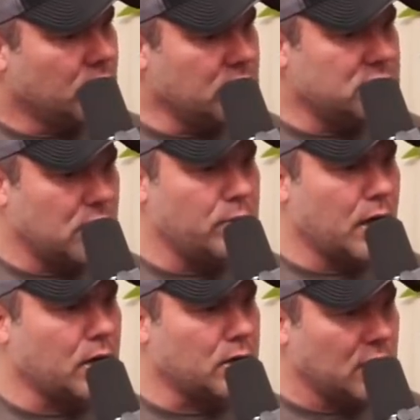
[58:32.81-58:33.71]
he said
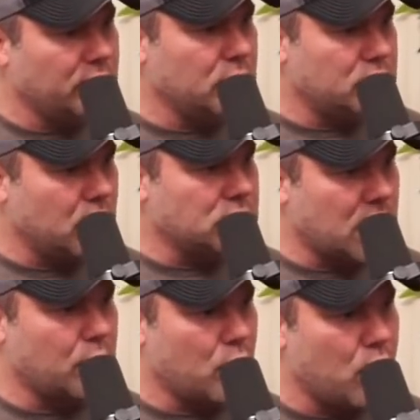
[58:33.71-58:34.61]
making a TV show is
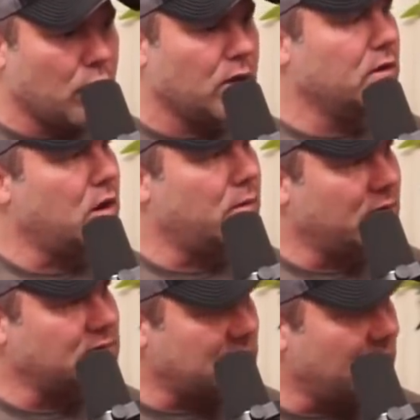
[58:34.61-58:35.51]
like war. No, I'm
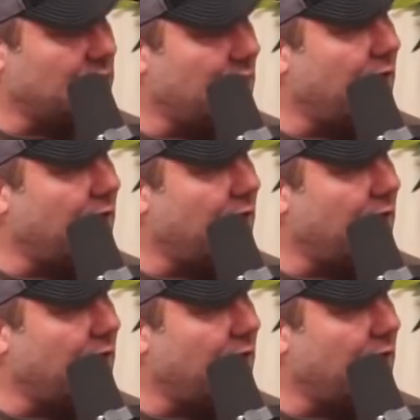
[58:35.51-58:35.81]
not saying